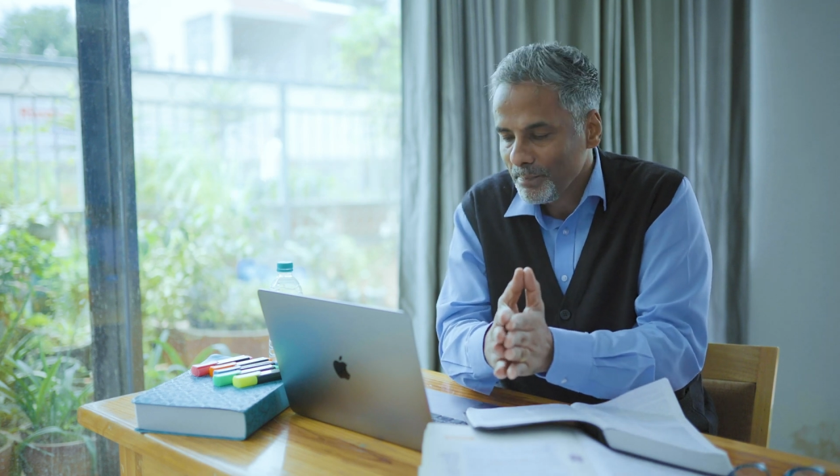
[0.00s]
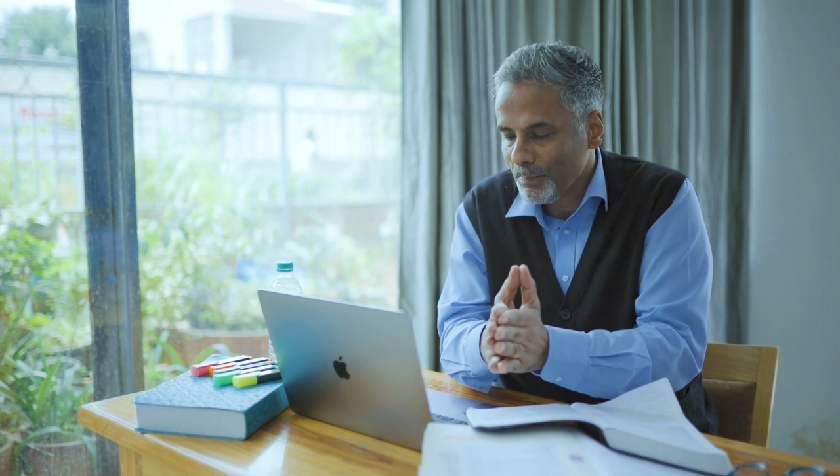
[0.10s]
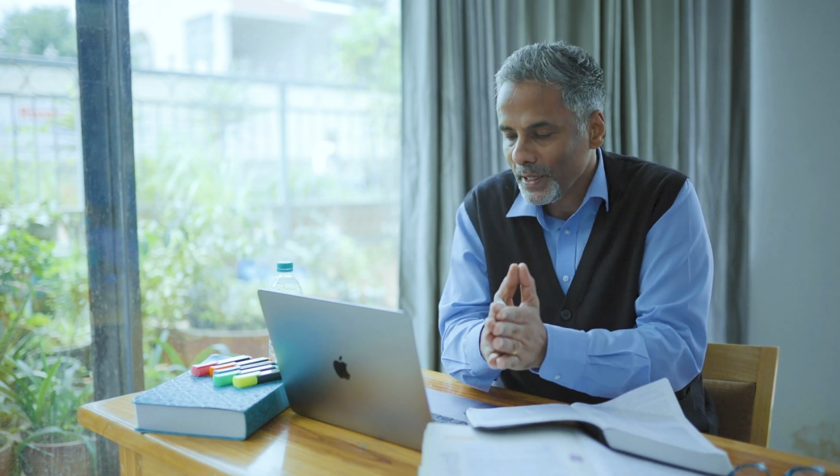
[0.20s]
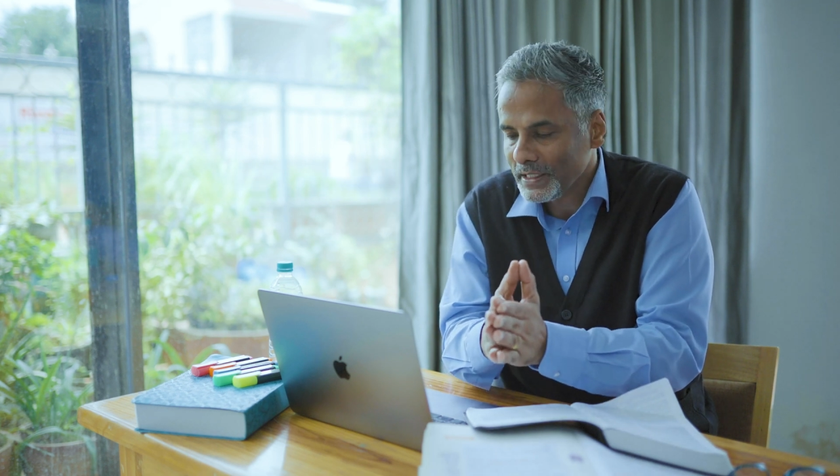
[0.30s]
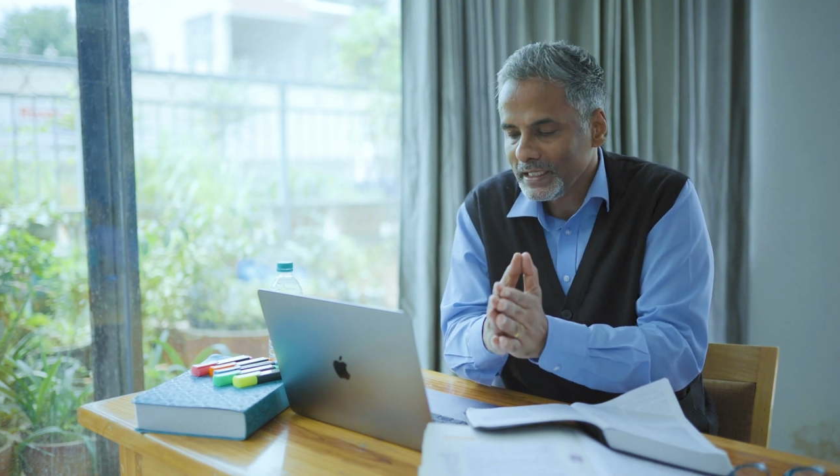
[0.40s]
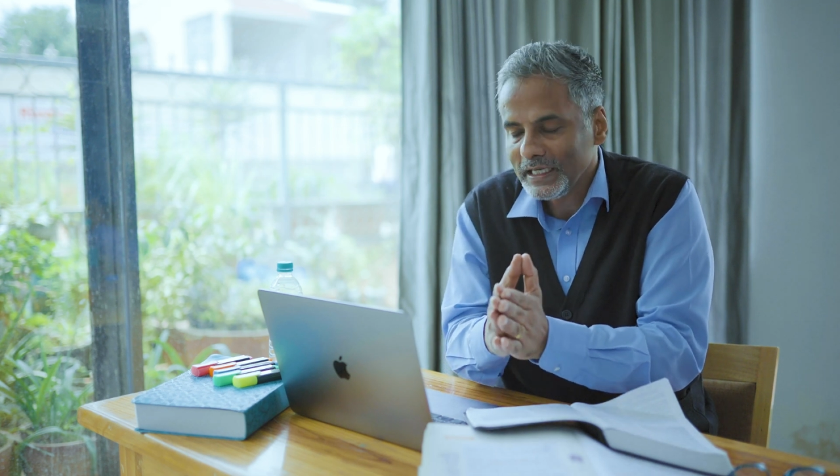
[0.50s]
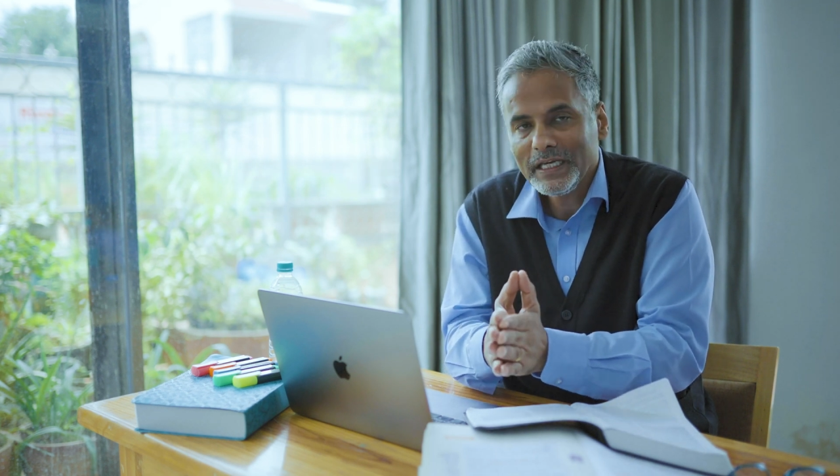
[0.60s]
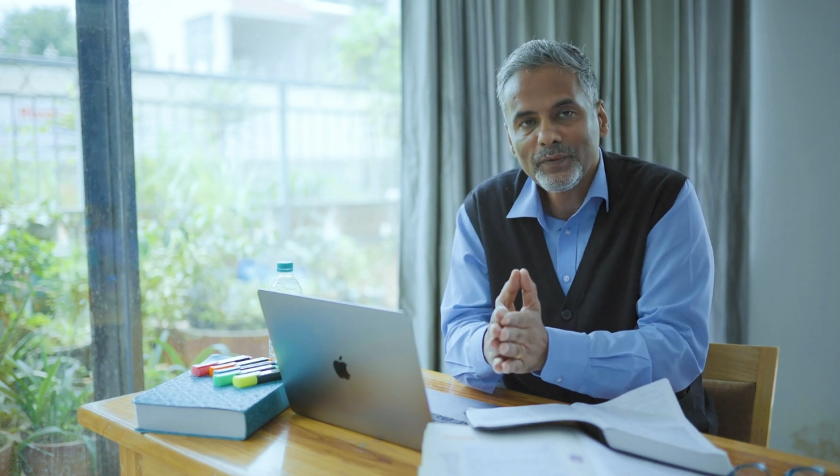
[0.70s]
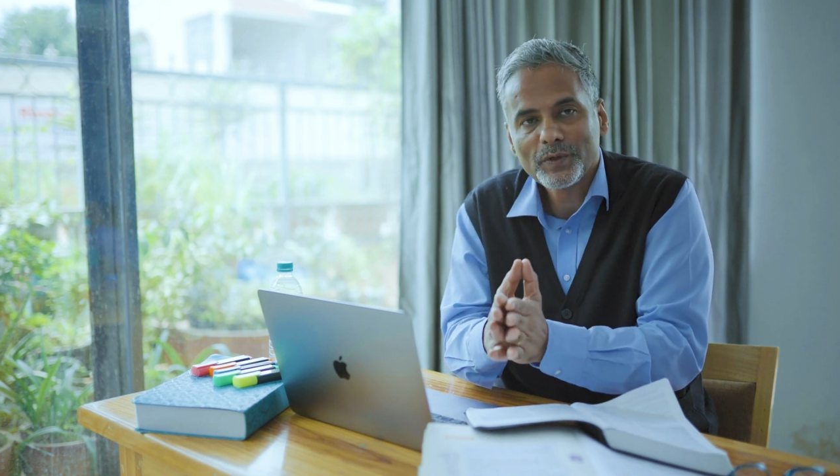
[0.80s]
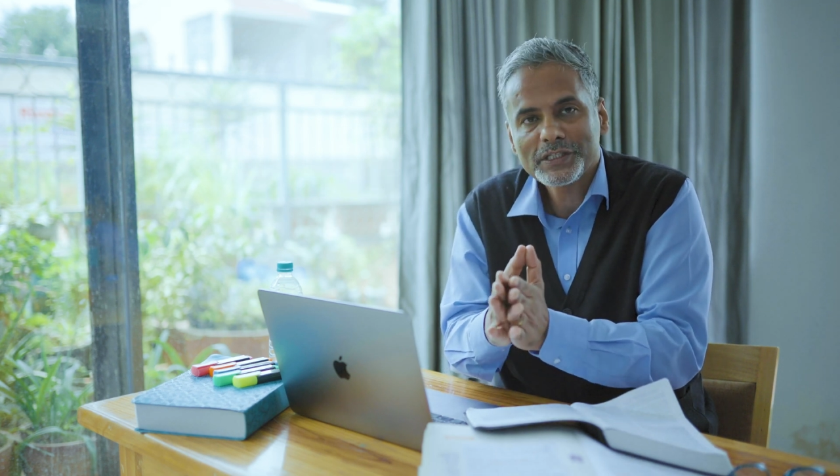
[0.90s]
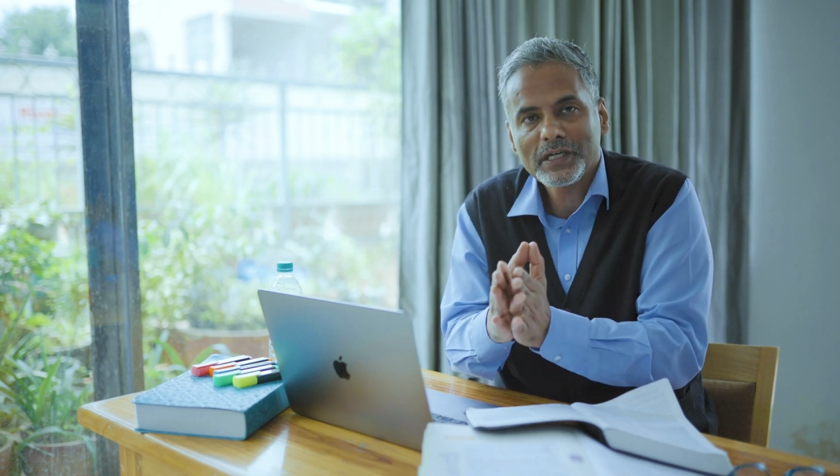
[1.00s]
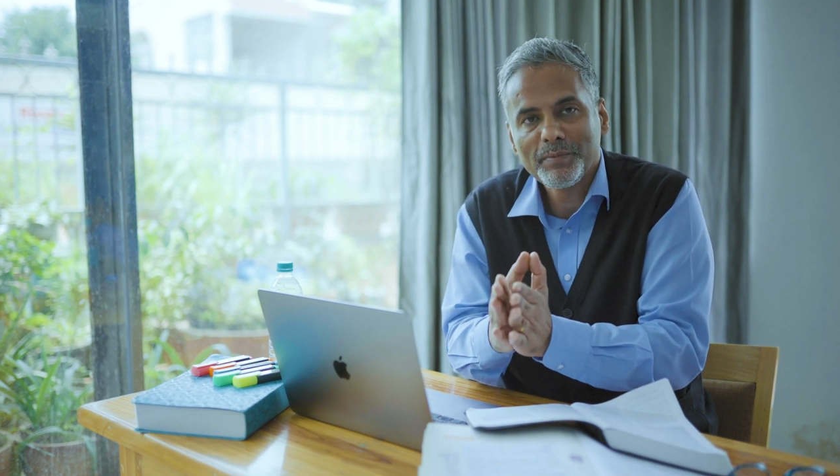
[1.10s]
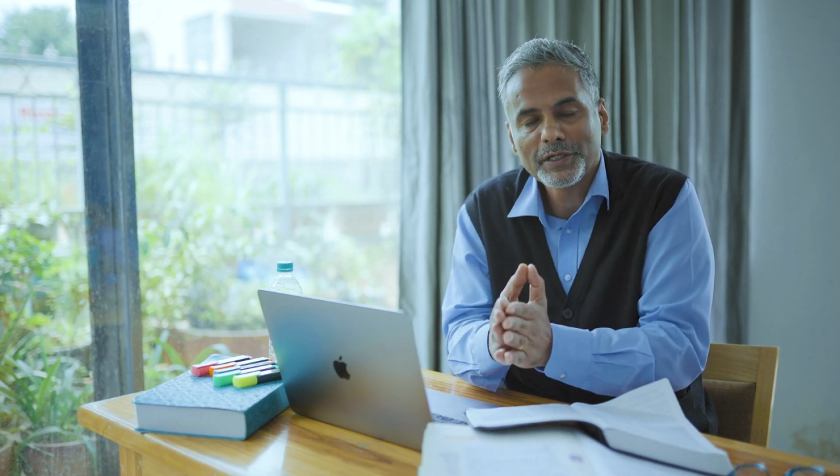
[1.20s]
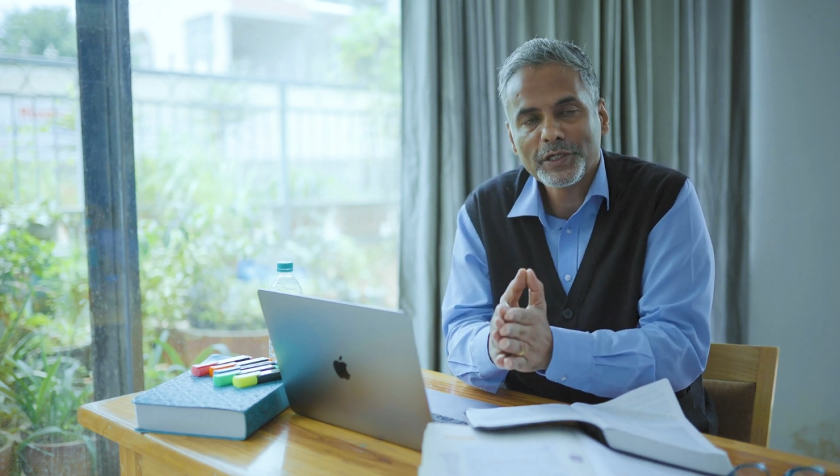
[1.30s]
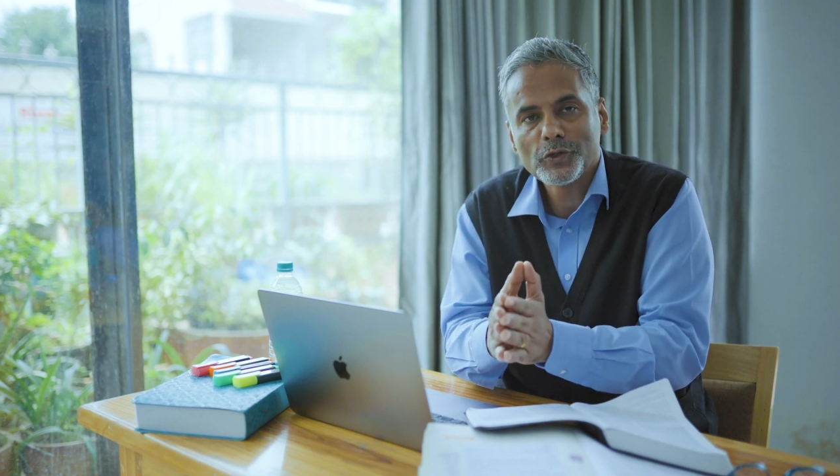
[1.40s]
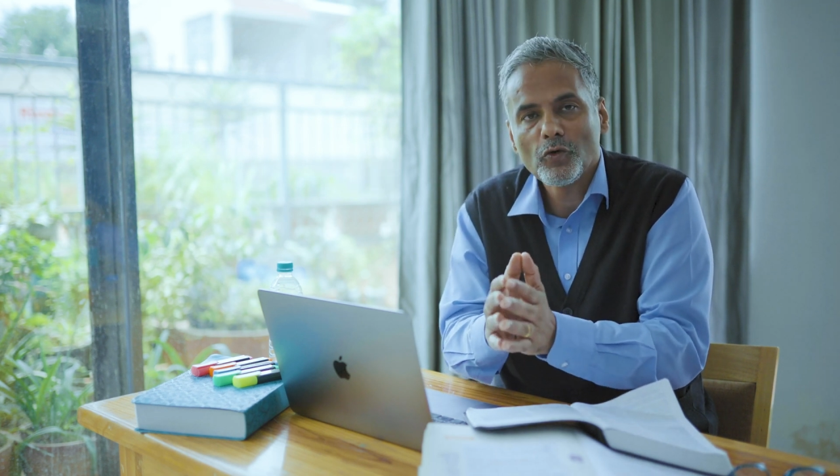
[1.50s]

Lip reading: but he was committed